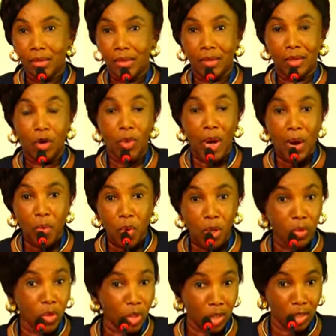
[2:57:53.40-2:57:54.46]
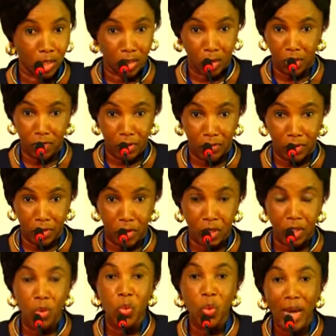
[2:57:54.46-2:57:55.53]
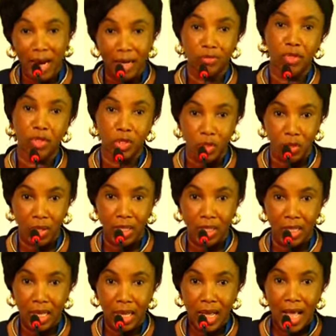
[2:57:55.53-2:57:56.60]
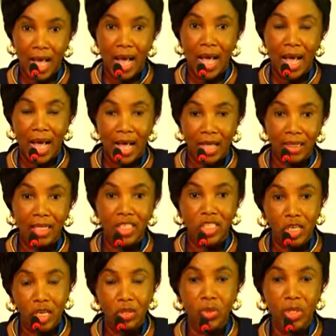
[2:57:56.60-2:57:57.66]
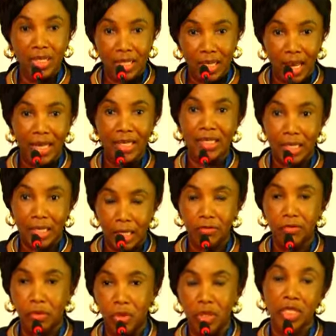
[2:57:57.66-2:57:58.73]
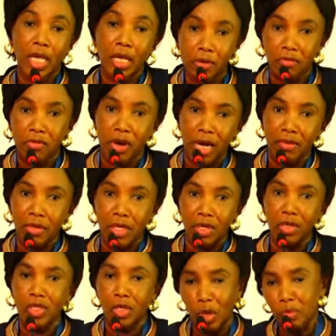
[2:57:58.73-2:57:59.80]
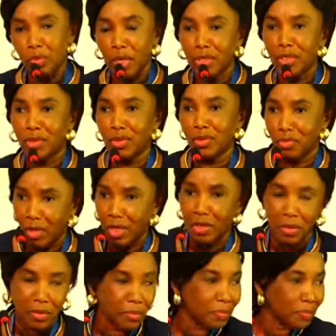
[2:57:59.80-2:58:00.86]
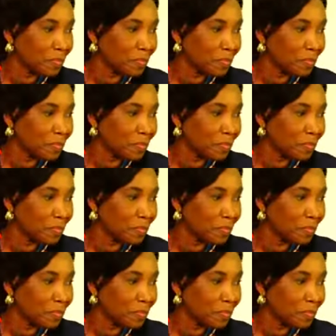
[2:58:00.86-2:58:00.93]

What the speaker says: global world will not solve it for us. We have to do it. And the change we desire starts from us. Thank you for having us. God bless you. Thank you.